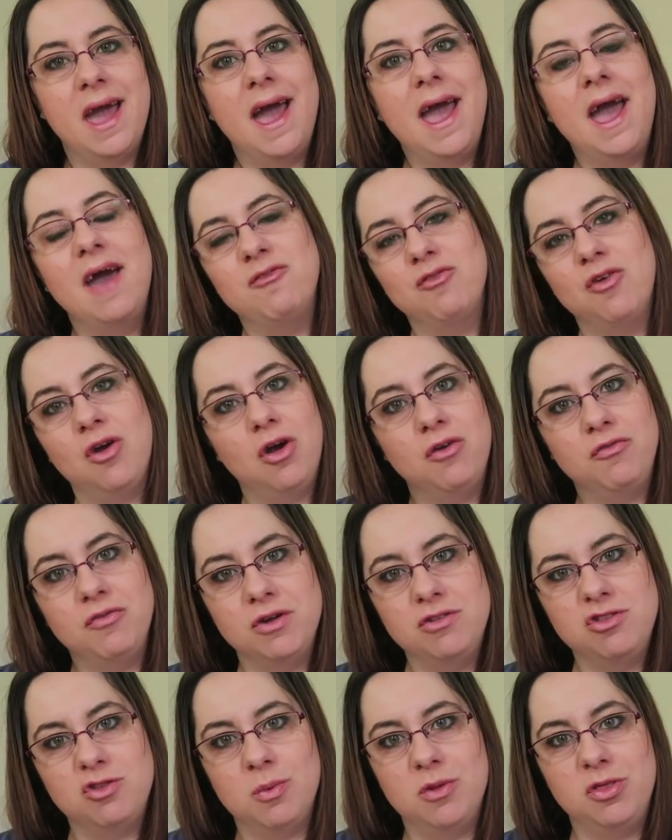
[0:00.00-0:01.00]
I have
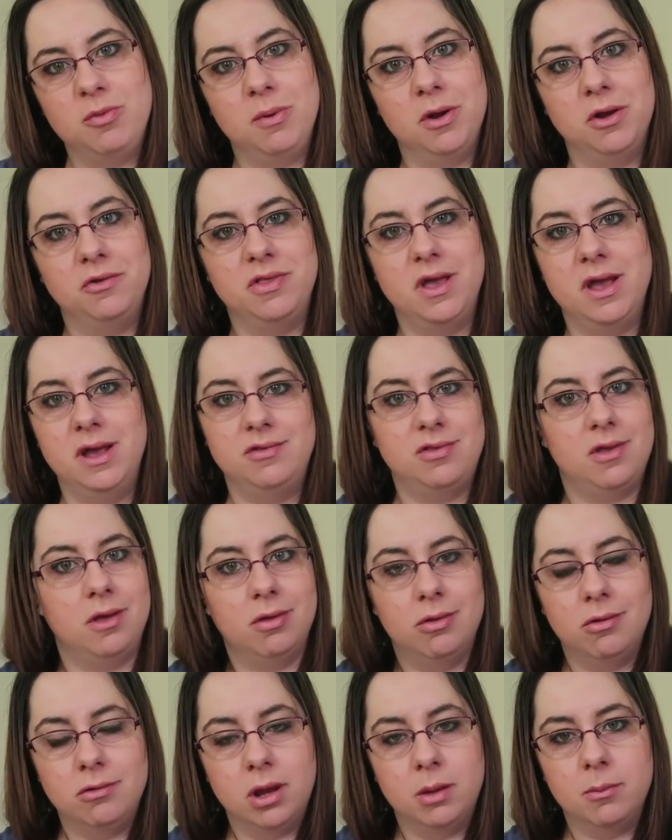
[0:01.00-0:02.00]
girlfriends with birthdays,
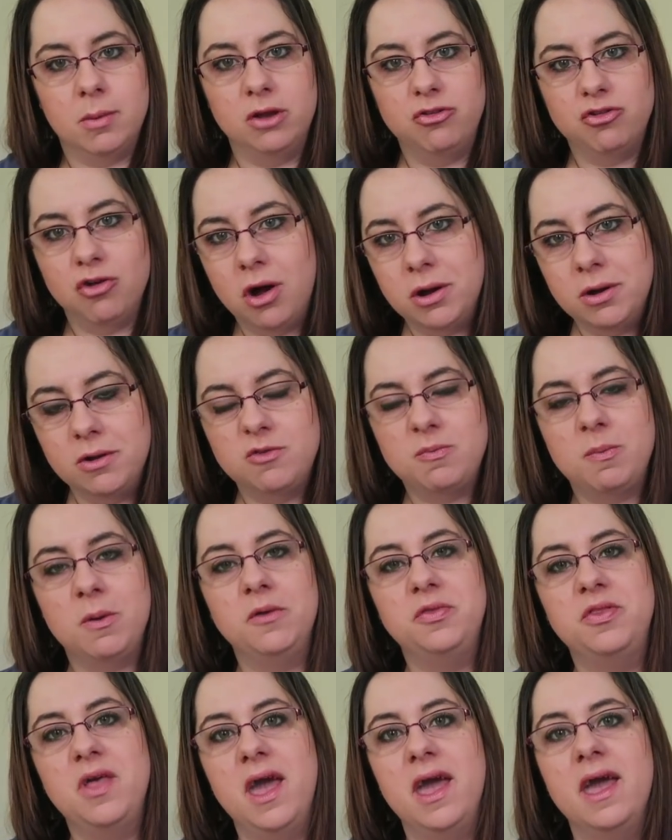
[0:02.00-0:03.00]
including my daughter's
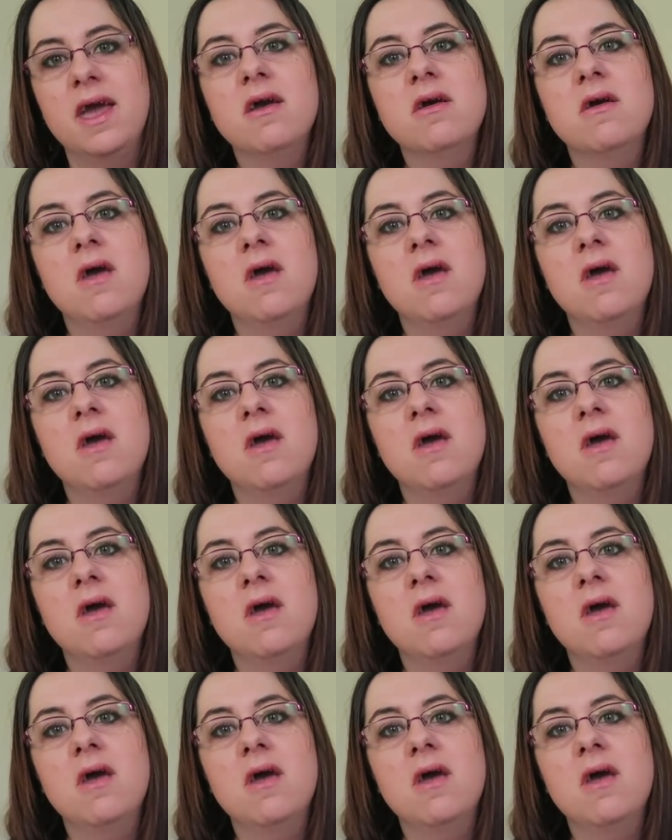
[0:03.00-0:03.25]
birthday,